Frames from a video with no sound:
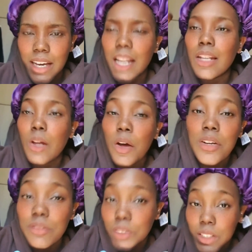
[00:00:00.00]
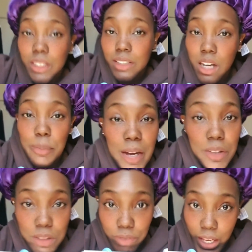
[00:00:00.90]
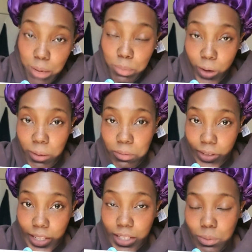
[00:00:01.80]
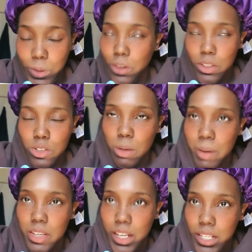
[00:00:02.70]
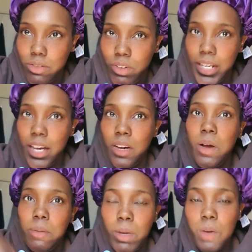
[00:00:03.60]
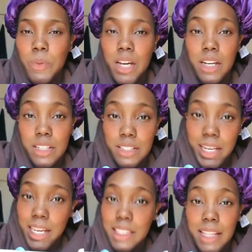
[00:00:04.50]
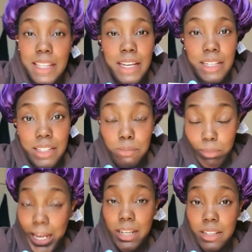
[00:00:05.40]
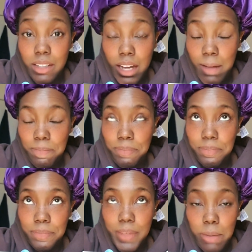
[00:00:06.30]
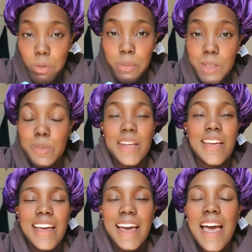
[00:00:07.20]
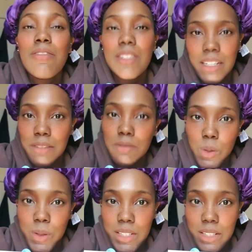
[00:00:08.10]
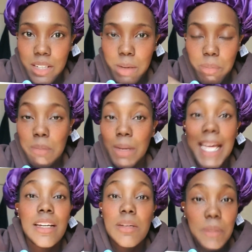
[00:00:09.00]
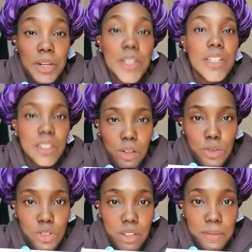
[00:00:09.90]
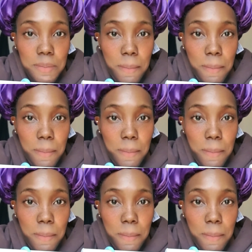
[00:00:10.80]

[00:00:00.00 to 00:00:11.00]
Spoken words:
A lot of good has come out of K-pop, right? We're not going to talk about the negatives right now, but we are going to say that the black K-pop has been heavily influenced by black American culture.